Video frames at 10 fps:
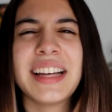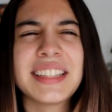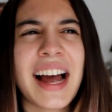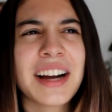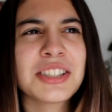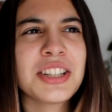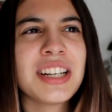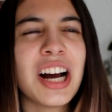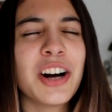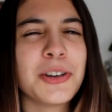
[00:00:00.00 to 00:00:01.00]
It's
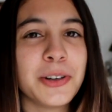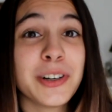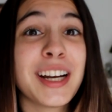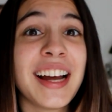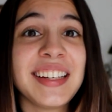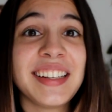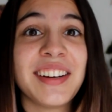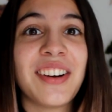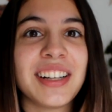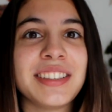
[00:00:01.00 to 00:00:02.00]
actually a good idea
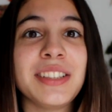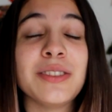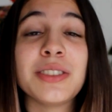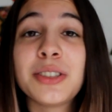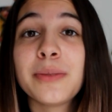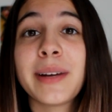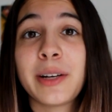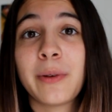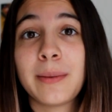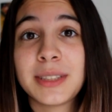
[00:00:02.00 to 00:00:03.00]
not to use too
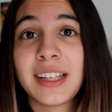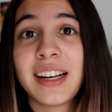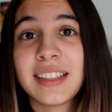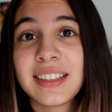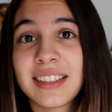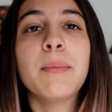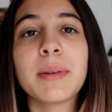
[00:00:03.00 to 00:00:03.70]
many websites.